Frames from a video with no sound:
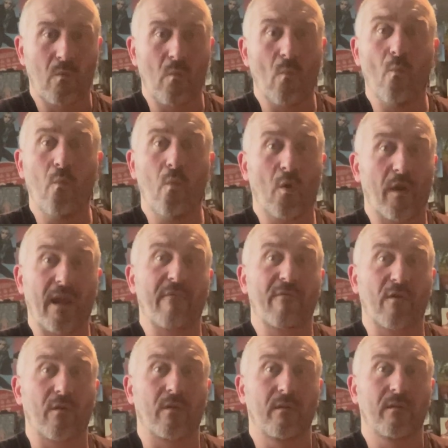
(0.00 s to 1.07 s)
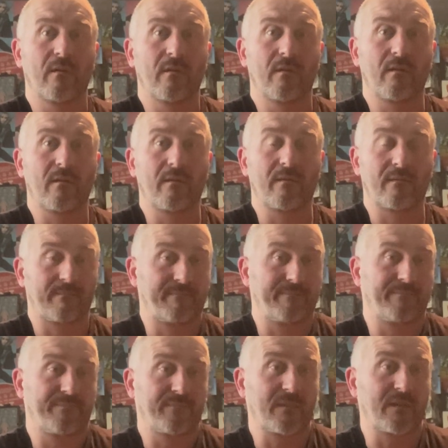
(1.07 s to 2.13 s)
whatever
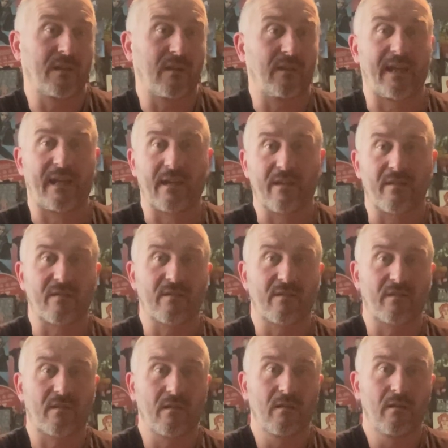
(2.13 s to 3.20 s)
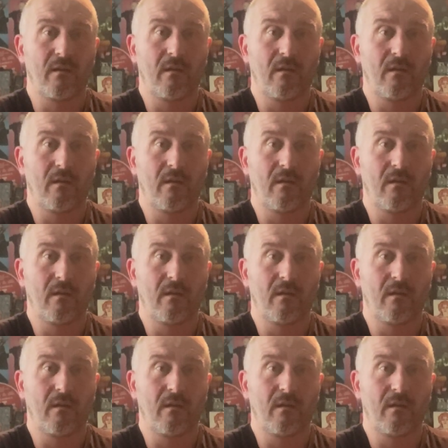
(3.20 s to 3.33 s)
the latest